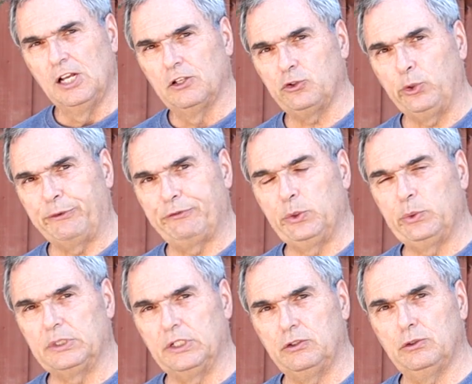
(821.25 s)
So if you
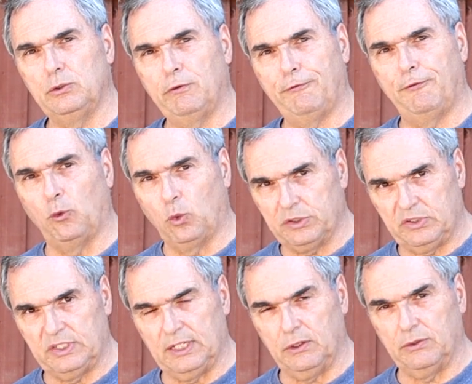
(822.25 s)
were to do 4
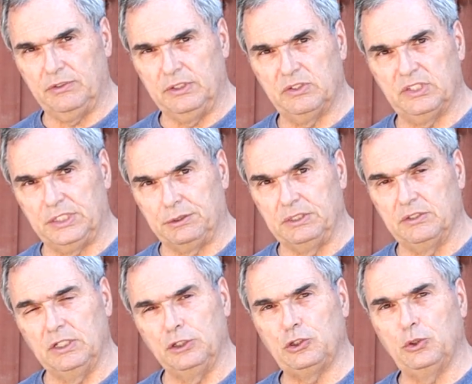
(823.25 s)
cells in series
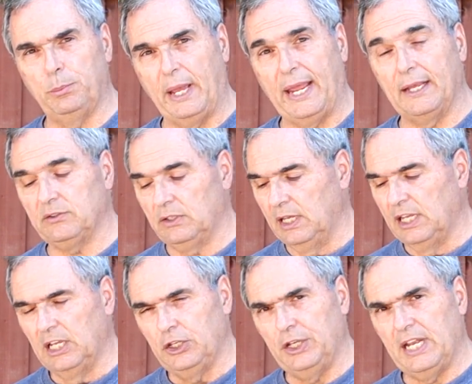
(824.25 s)
in 2 banks,
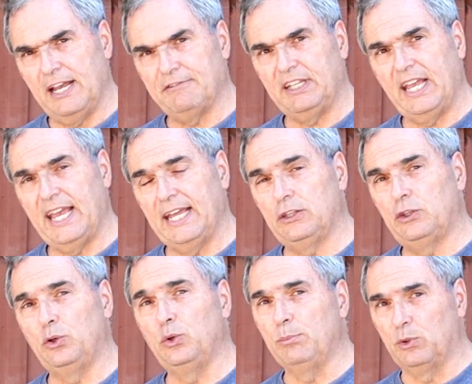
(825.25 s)
you'd have to add
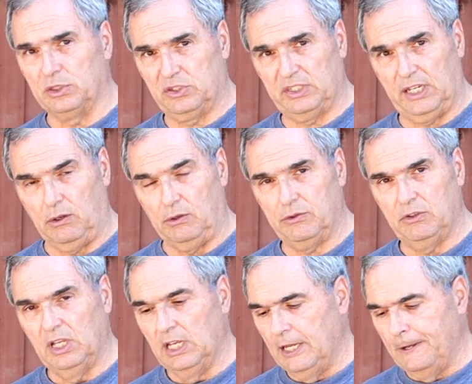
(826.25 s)
2 more cells.
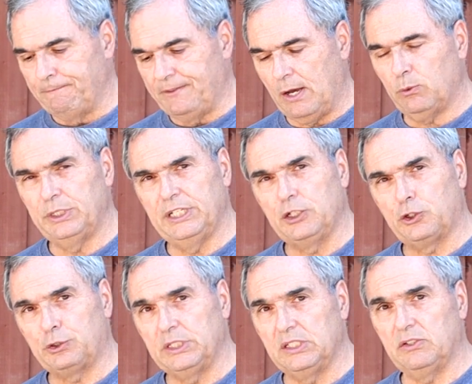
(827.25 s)
That would
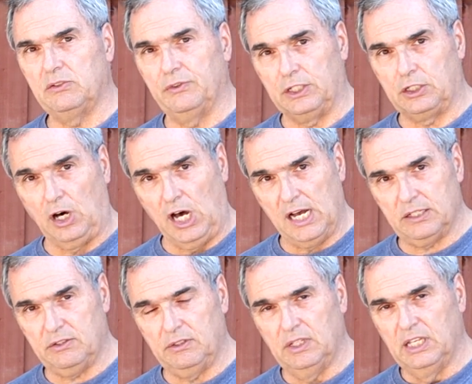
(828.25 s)
increase the
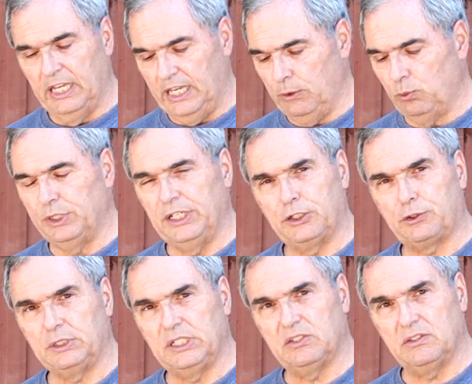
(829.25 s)
cost. It would
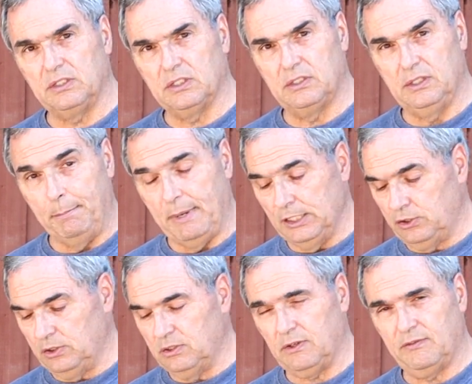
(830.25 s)
increase the
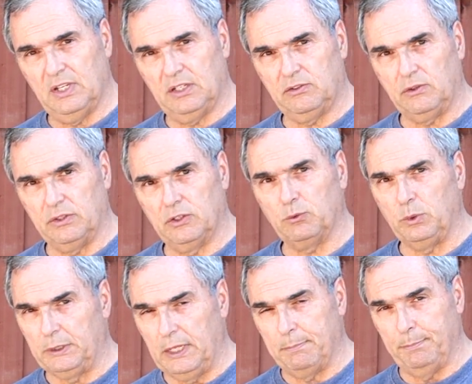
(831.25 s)
dimensions of this, so this
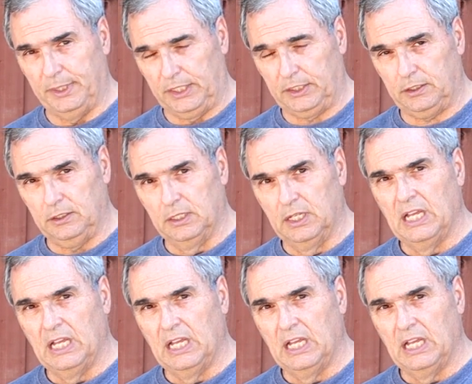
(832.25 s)
would get bigger,